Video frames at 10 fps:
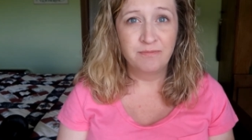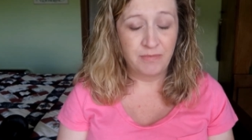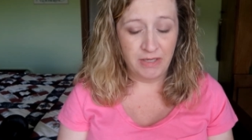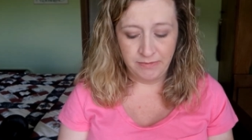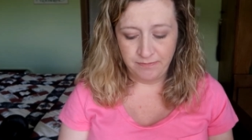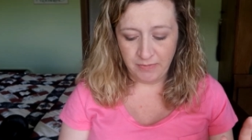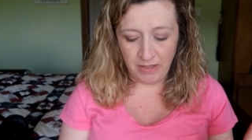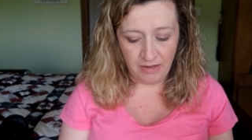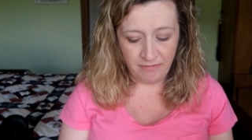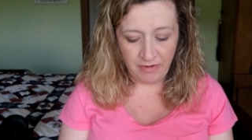They
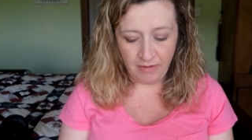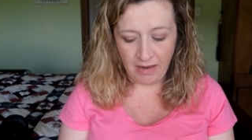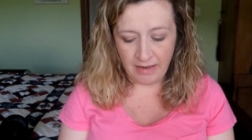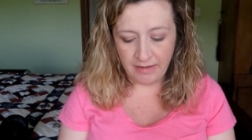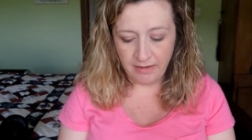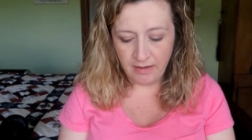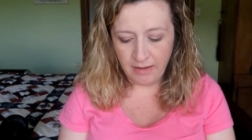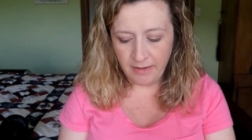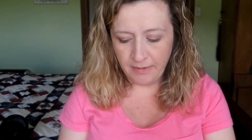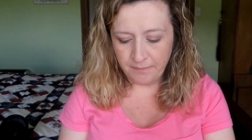love that
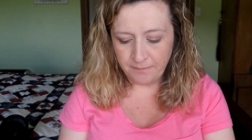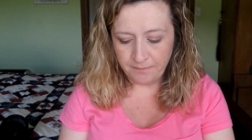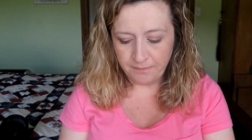ride.